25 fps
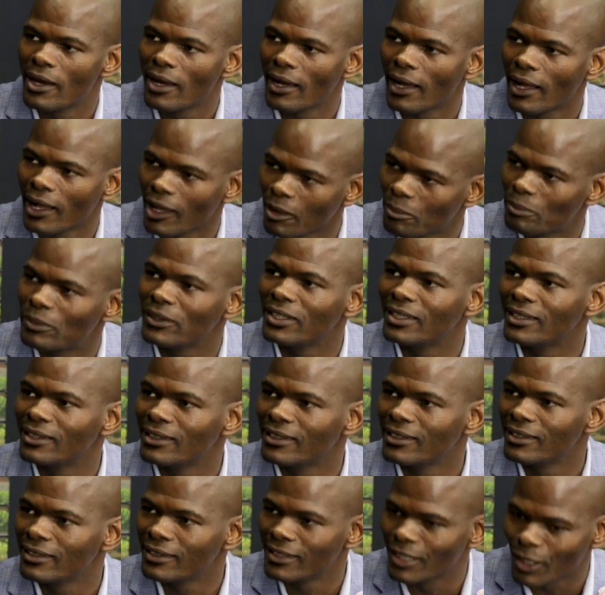
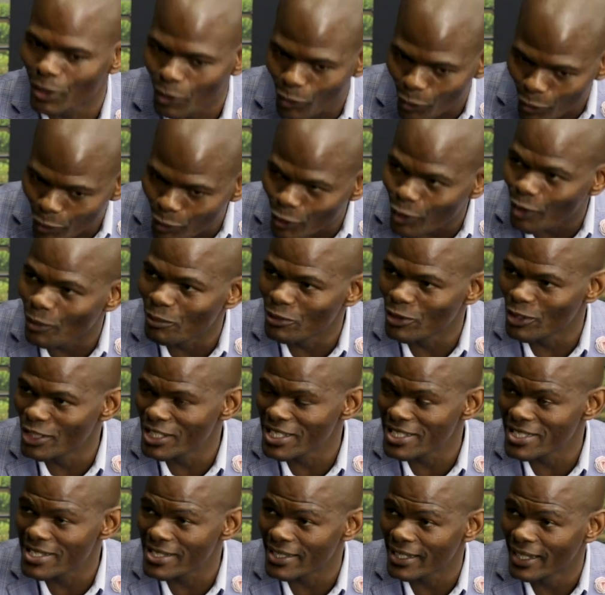helping the whole
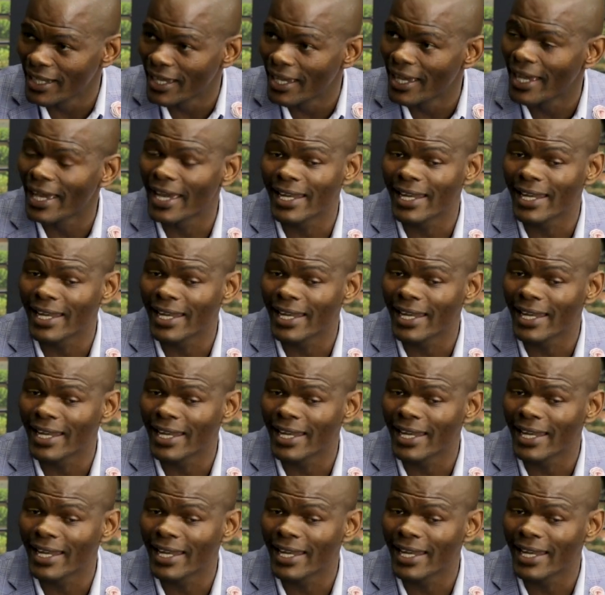community.